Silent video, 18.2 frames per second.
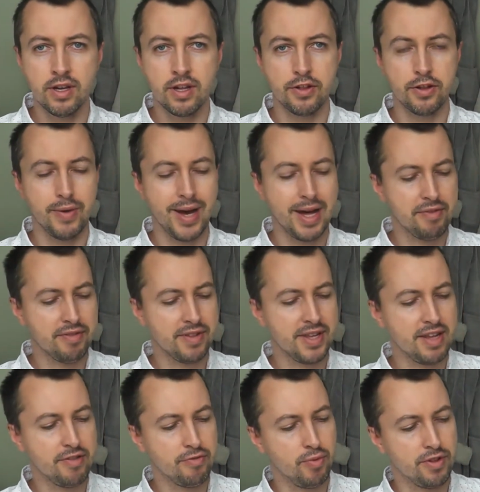So as
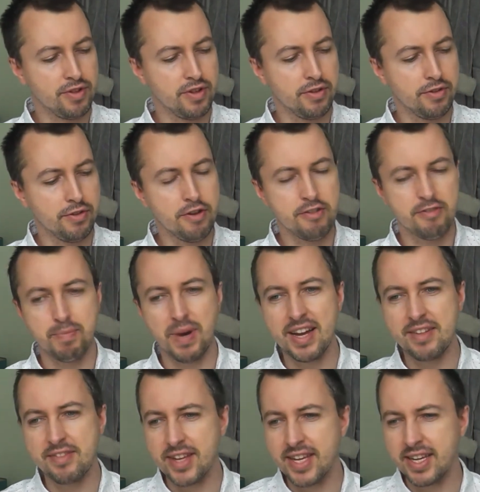this wasn't too
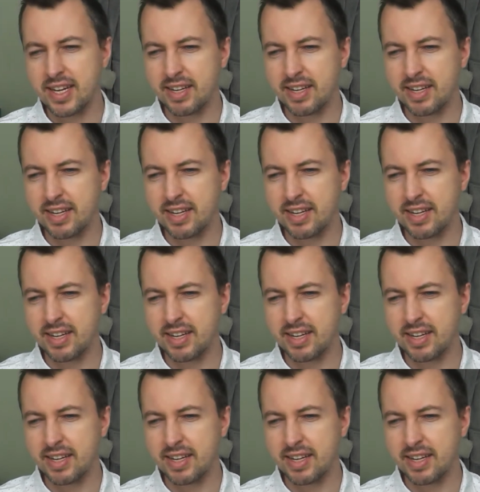spicy,